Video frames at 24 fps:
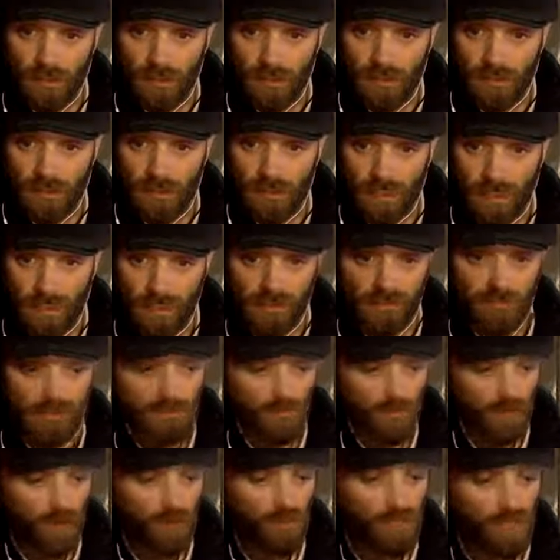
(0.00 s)
The deeds of the
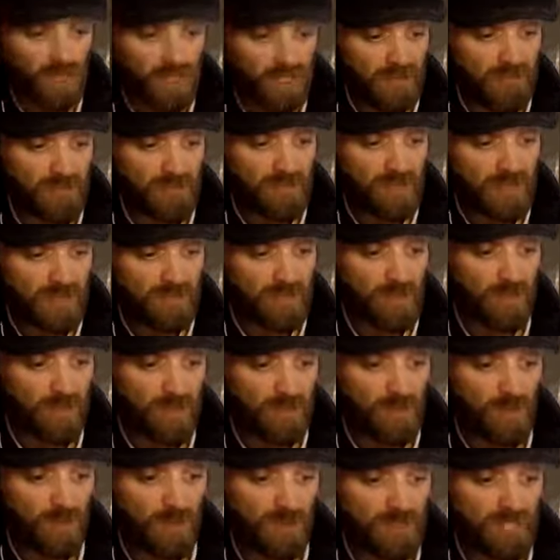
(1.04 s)
world were evil. That's why the
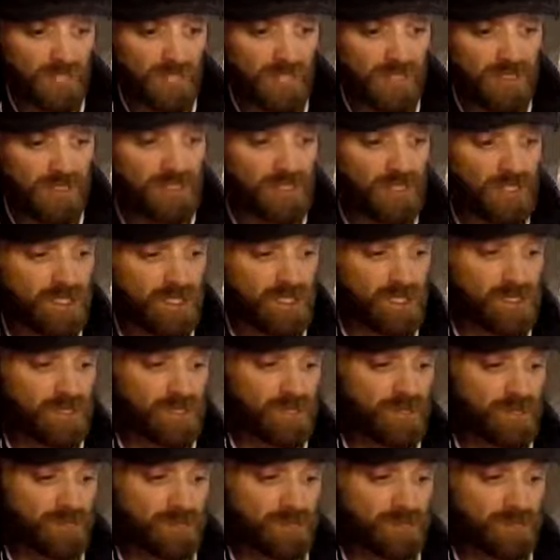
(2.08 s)
world hates Jesus.